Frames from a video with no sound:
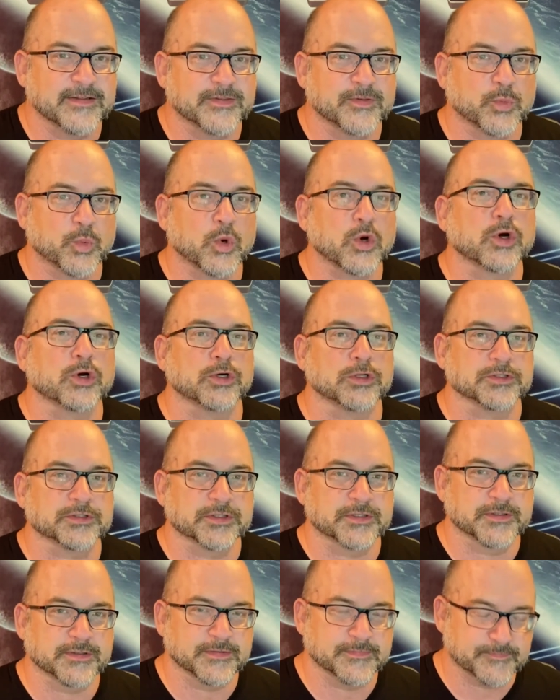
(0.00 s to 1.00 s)
the world.
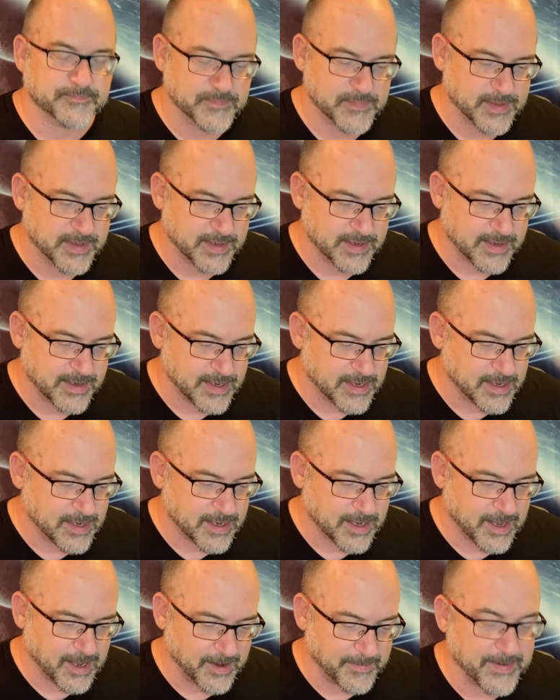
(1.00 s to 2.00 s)

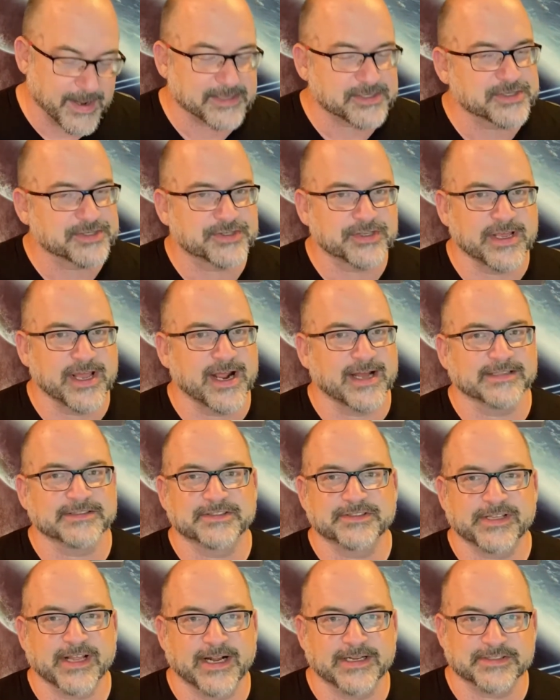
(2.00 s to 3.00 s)
Not just the United
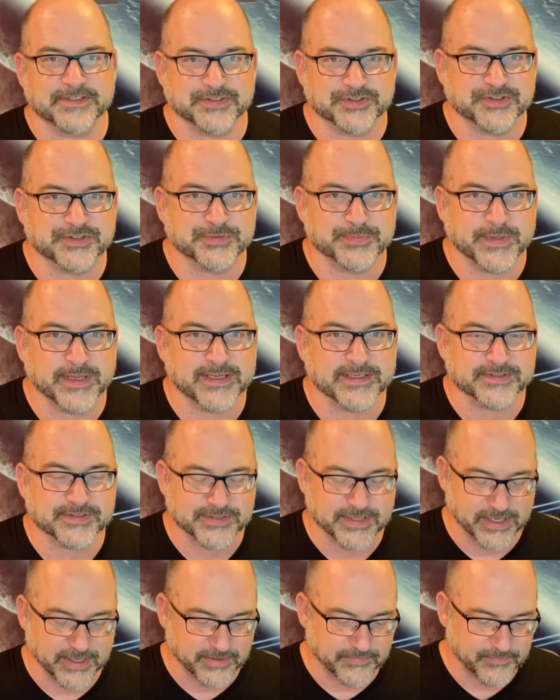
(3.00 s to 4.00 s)
States, this is being
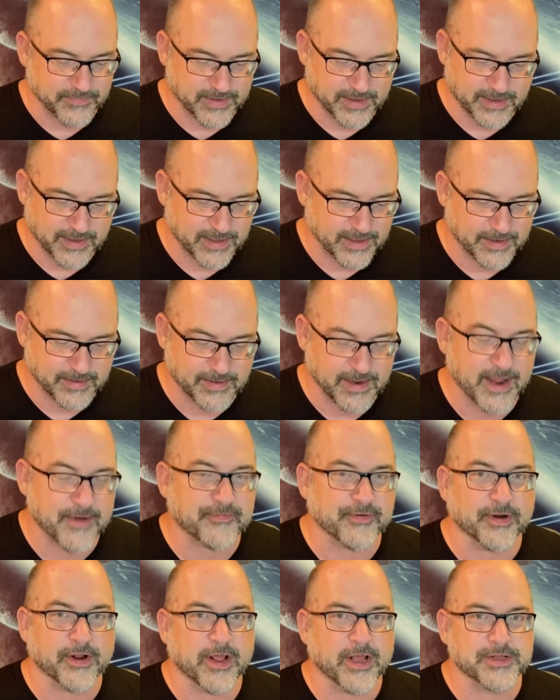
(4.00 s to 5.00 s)
seen in
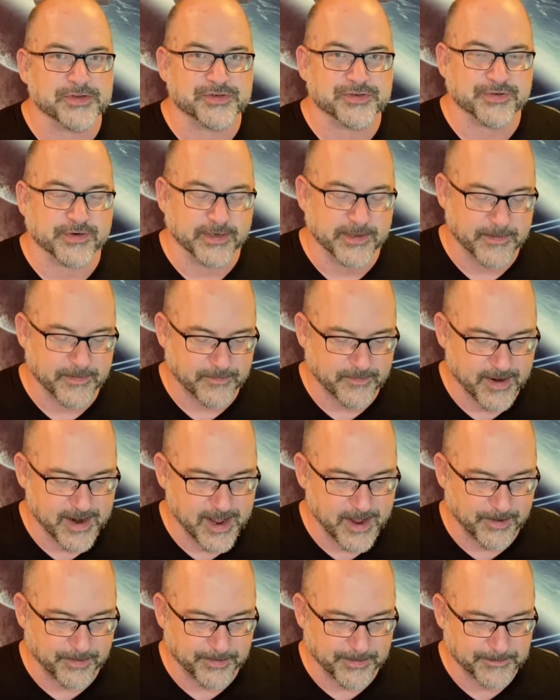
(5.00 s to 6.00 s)
every country
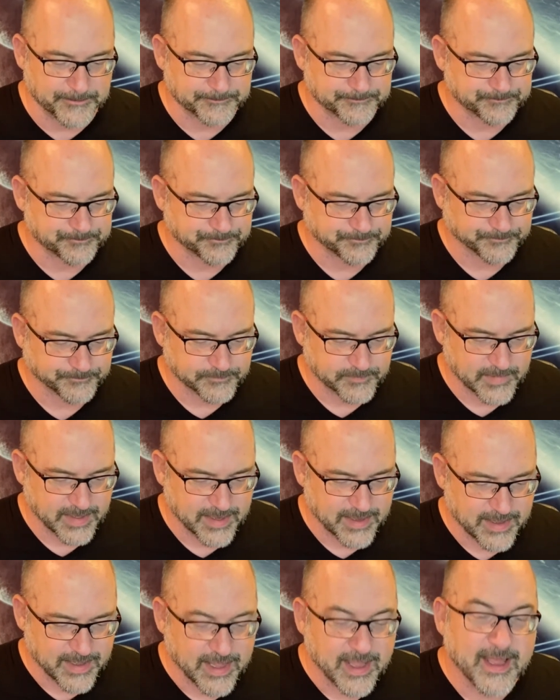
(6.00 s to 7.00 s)
around.
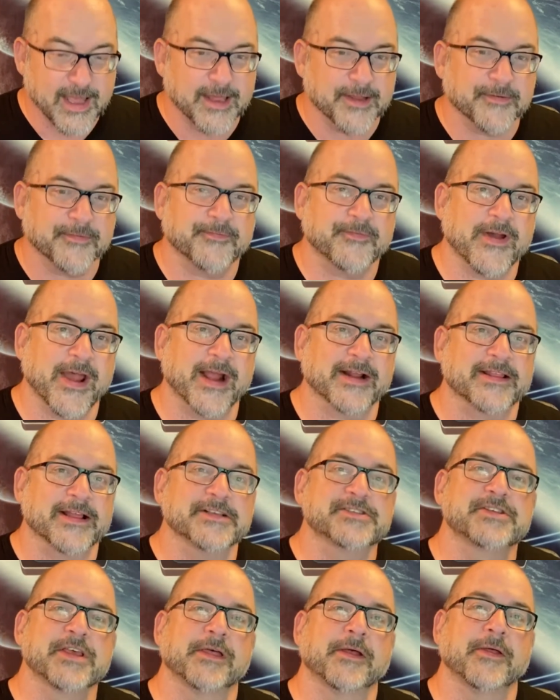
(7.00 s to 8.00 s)
In fact,
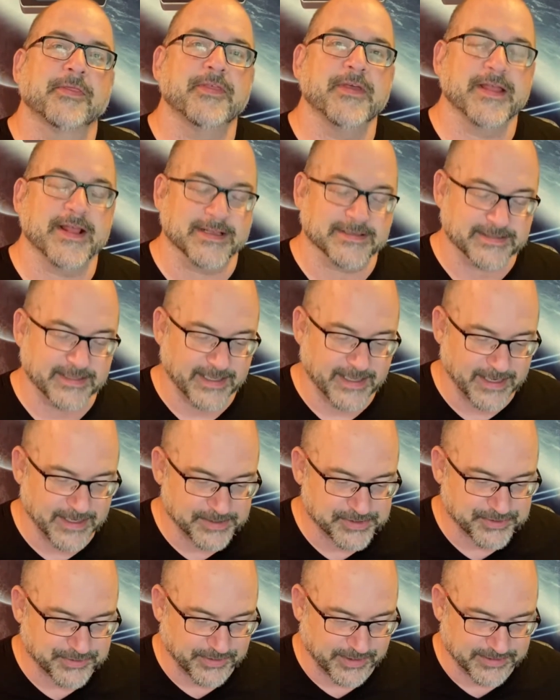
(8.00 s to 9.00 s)
that's the other thing that's
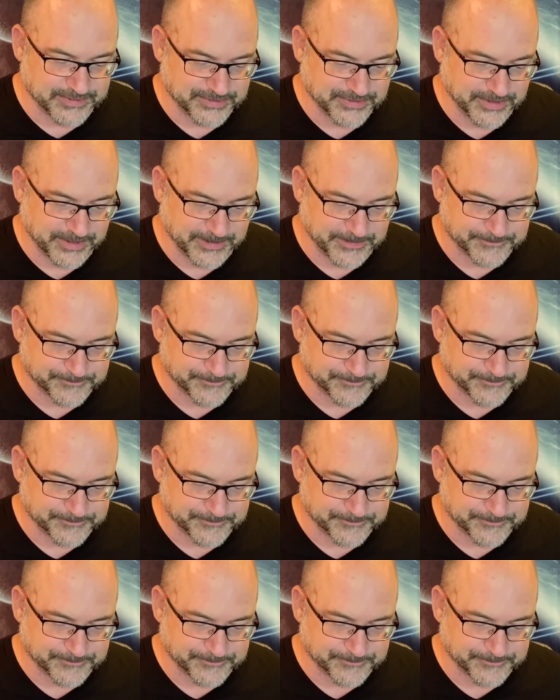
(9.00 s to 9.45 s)
interesting,